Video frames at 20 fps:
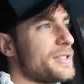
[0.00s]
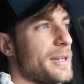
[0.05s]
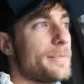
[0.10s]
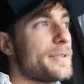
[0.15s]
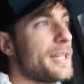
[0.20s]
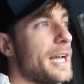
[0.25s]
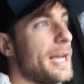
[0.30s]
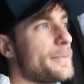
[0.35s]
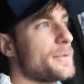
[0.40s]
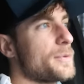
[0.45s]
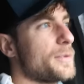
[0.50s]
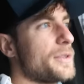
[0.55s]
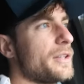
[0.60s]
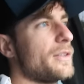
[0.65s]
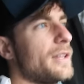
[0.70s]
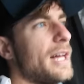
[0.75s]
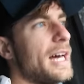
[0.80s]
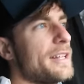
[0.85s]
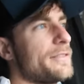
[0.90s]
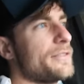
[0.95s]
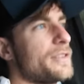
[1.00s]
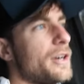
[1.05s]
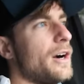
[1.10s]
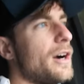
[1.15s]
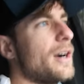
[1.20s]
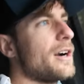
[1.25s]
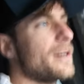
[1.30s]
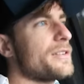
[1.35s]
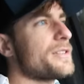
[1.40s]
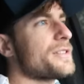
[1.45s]
Sometimes with a lot of
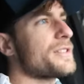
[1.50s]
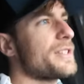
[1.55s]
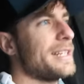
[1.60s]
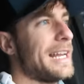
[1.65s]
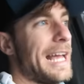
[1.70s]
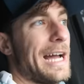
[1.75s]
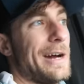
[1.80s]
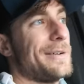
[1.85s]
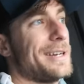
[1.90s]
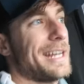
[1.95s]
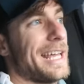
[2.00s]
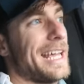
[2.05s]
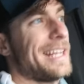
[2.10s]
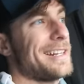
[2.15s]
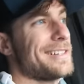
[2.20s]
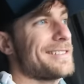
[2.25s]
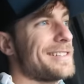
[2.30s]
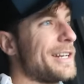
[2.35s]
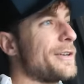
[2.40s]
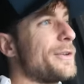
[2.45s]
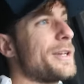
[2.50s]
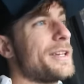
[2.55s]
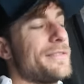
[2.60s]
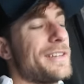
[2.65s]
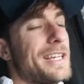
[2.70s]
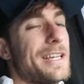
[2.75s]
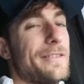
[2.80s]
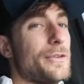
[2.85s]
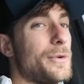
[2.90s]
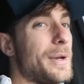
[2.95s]
cars nowadays, they don't
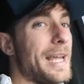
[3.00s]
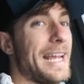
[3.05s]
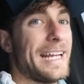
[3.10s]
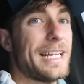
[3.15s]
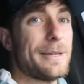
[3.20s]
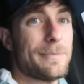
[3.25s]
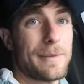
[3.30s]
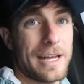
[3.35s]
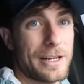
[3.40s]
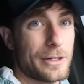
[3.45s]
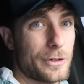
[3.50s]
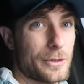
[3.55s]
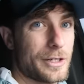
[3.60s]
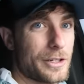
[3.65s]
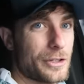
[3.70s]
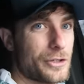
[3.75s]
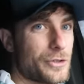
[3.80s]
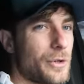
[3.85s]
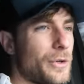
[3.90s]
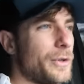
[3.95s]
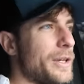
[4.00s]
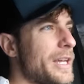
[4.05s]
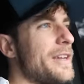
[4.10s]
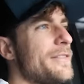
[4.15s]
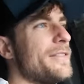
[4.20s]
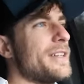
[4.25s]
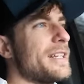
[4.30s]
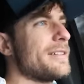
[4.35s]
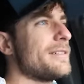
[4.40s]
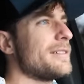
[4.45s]
even give you any manual control,
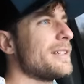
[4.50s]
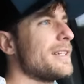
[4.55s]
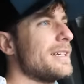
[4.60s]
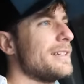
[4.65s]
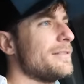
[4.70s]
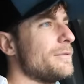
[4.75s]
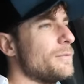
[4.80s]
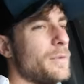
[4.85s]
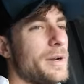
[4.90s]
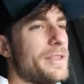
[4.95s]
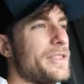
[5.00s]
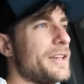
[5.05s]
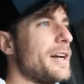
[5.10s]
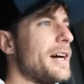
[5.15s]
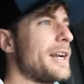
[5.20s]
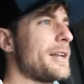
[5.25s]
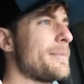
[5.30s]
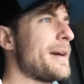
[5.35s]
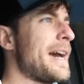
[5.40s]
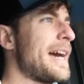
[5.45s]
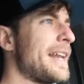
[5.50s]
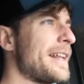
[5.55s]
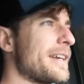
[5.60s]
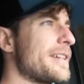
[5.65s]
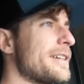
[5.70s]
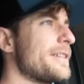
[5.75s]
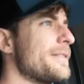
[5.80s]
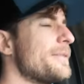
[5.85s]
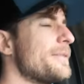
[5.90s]
even with an automatic.